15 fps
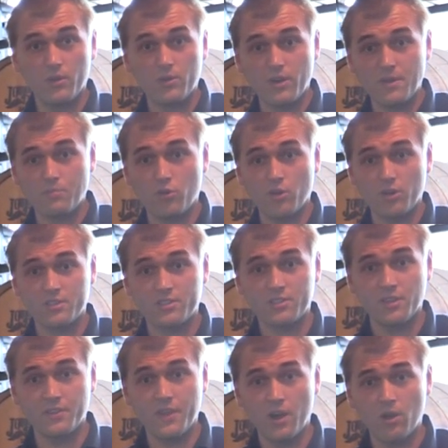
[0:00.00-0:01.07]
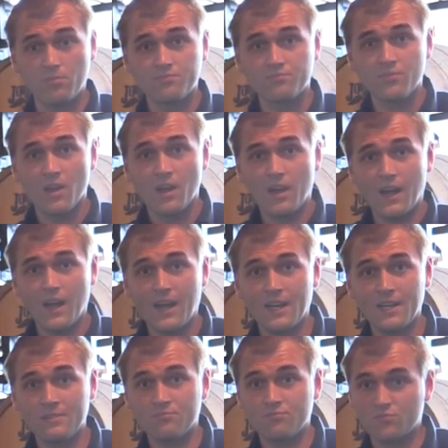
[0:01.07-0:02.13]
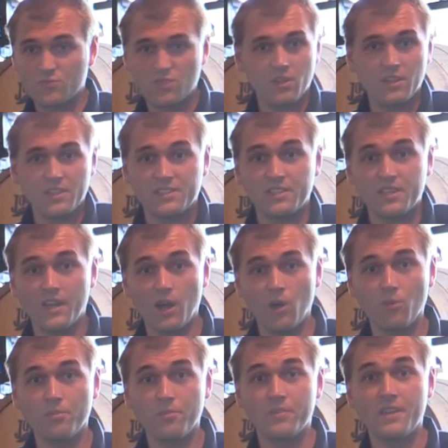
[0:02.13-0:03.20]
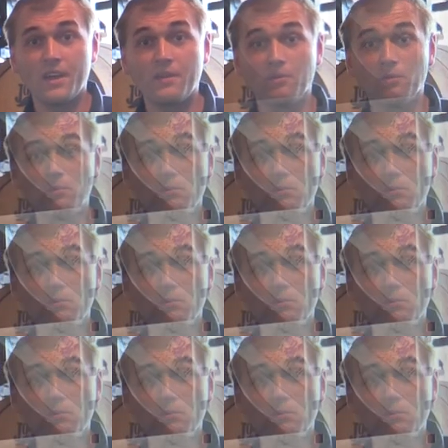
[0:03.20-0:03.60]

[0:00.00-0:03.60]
Great product till now. Um, let's see how that.